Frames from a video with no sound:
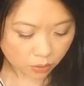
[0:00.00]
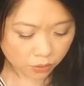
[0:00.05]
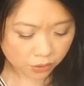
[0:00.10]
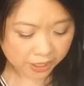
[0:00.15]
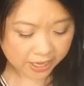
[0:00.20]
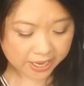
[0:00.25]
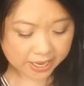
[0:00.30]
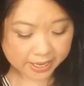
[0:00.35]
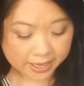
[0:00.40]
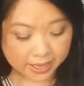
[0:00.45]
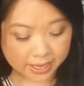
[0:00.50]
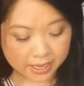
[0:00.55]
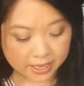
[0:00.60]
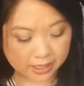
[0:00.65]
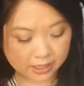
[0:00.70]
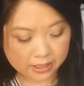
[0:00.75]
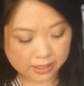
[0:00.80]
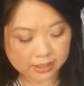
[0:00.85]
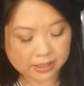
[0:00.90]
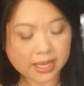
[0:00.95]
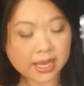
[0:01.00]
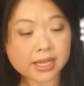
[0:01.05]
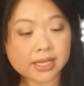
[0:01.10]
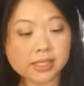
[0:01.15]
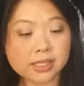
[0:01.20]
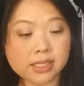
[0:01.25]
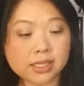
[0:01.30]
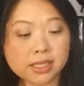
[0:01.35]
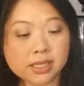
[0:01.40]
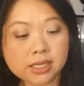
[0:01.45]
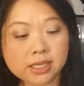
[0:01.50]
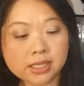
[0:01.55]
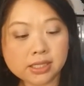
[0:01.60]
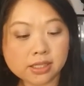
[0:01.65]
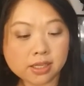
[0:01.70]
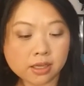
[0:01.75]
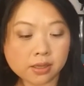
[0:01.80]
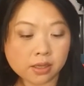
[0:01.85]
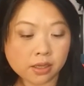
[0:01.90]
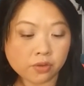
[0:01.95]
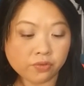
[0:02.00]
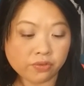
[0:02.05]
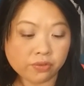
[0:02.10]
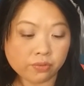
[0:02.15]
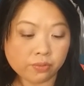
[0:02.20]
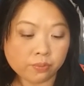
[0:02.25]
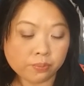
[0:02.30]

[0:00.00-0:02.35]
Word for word: Okay, next is the